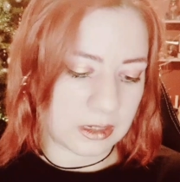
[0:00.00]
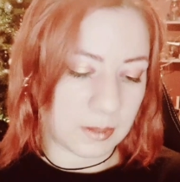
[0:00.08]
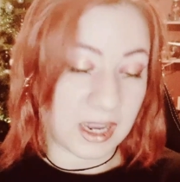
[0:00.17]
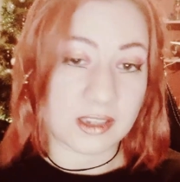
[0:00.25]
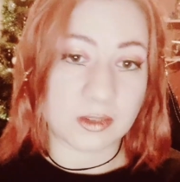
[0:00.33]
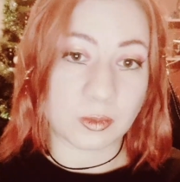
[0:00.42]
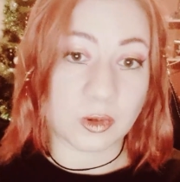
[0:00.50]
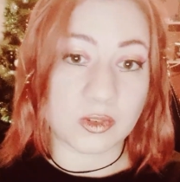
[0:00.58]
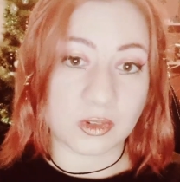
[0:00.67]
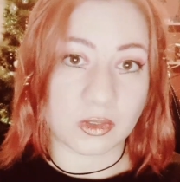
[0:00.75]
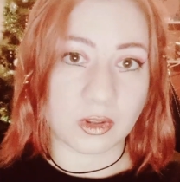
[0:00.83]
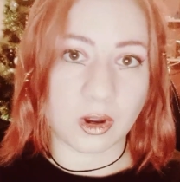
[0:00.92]
past wrongs
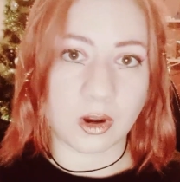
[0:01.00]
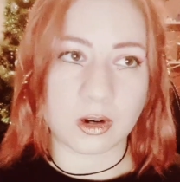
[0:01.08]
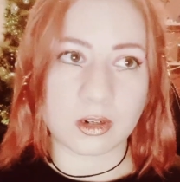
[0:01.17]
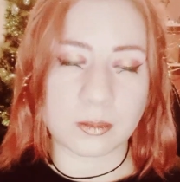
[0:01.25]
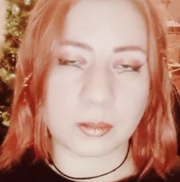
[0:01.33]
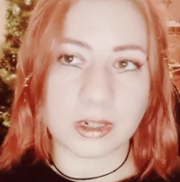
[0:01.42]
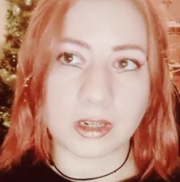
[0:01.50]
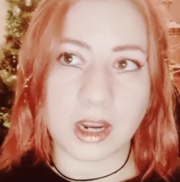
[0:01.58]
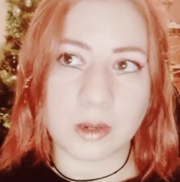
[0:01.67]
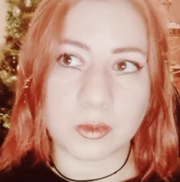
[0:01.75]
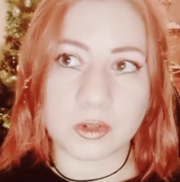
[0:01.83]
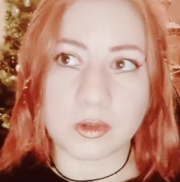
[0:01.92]
on the card, but
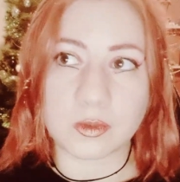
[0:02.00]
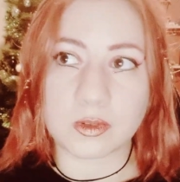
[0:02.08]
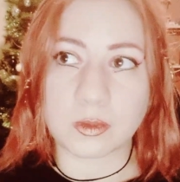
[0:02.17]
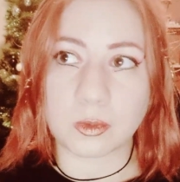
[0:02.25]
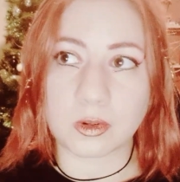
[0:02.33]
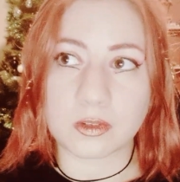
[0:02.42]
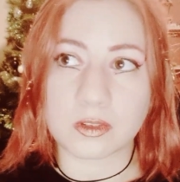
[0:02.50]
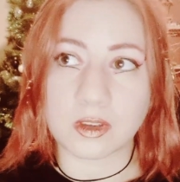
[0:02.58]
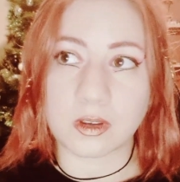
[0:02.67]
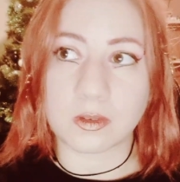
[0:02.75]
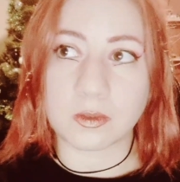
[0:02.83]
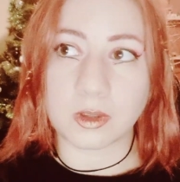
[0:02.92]
I would use the words
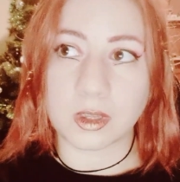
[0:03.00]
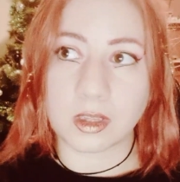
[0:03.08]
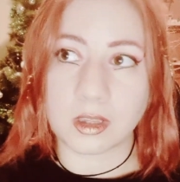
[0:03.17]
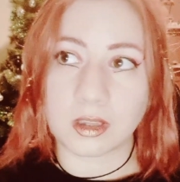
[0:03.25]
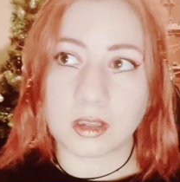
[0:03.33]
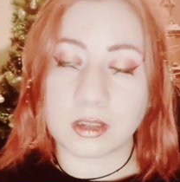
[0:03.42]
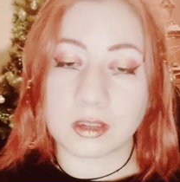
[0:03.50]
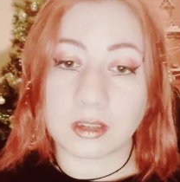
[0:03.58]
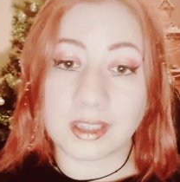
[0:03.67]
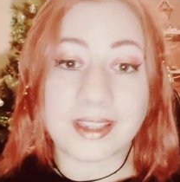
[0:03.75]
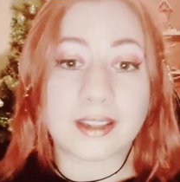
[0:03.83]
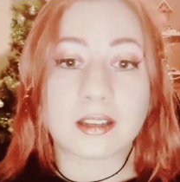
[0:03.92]
of
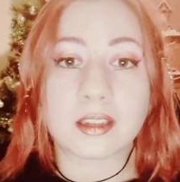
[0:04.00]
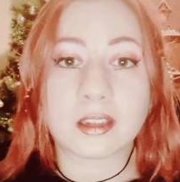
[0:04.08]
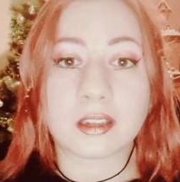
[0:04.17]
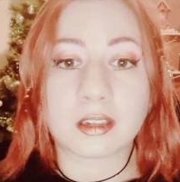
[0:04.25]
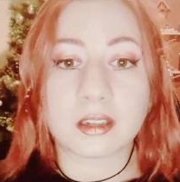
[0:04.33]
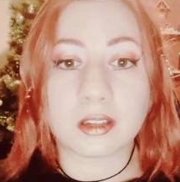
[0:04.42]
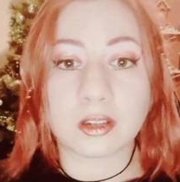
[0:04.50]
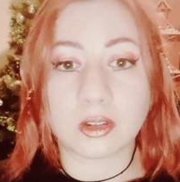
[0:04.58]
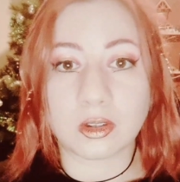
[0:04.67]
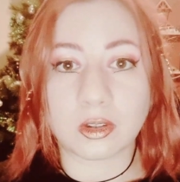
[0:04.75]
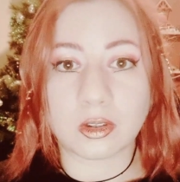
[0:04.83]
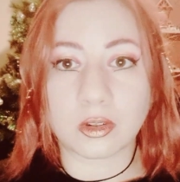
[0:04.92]
healing
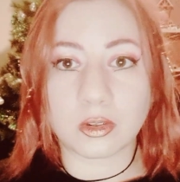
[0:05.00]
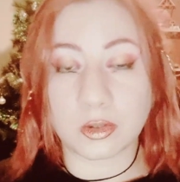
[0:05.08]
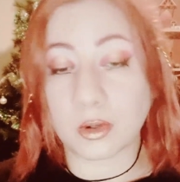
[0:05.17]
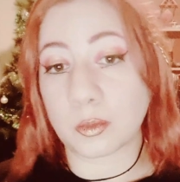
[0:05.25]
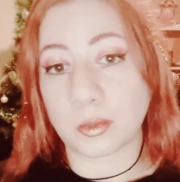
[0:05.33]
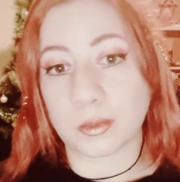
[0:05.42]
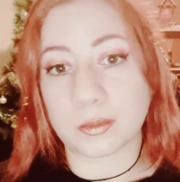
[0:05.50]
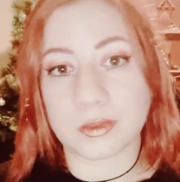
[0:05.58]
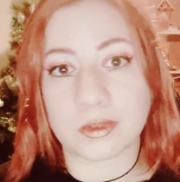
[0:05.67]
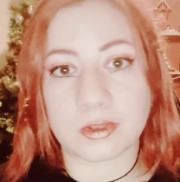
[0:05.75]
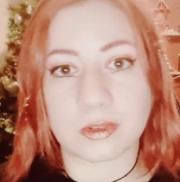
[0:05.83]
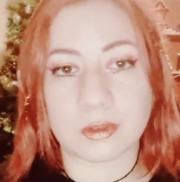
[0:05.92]
your
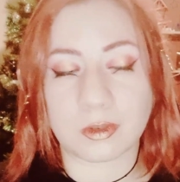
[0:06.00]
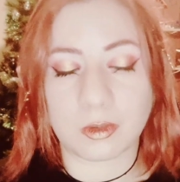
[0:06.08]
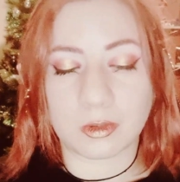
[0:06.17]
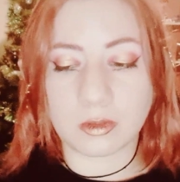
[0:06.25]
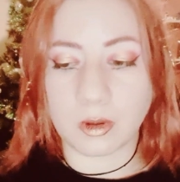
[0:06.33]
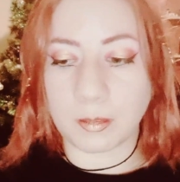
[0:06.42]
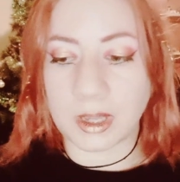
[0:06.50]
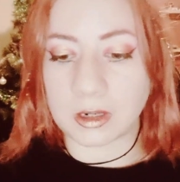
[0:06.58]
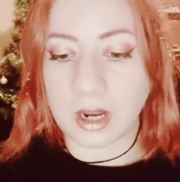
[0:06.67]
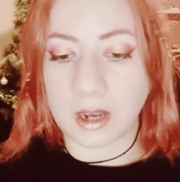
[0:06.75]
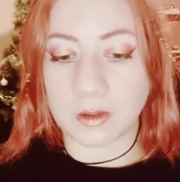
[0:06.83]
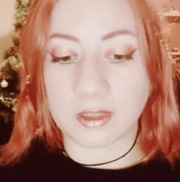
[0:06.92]
wounds no matter
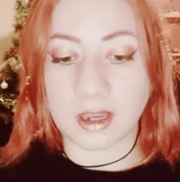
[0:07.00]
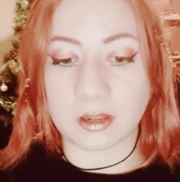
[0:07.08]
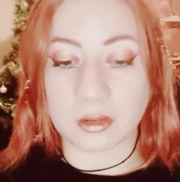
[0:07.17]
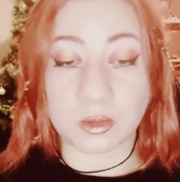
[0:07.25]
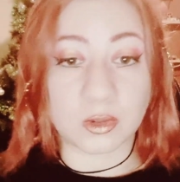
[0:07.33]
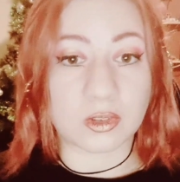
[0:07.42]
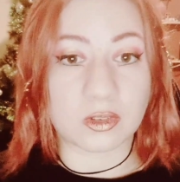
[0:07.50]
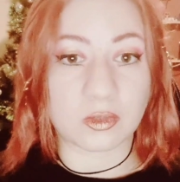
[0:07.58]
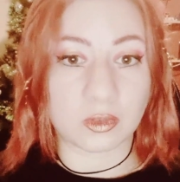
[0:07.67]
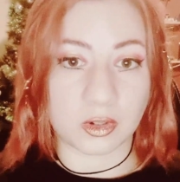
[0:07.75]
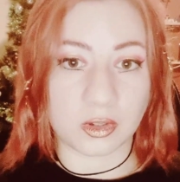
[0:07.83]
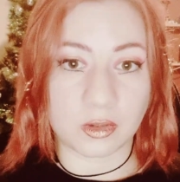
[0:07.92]
how that looks
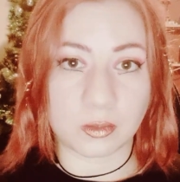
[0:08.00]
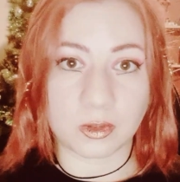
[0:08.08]
for you.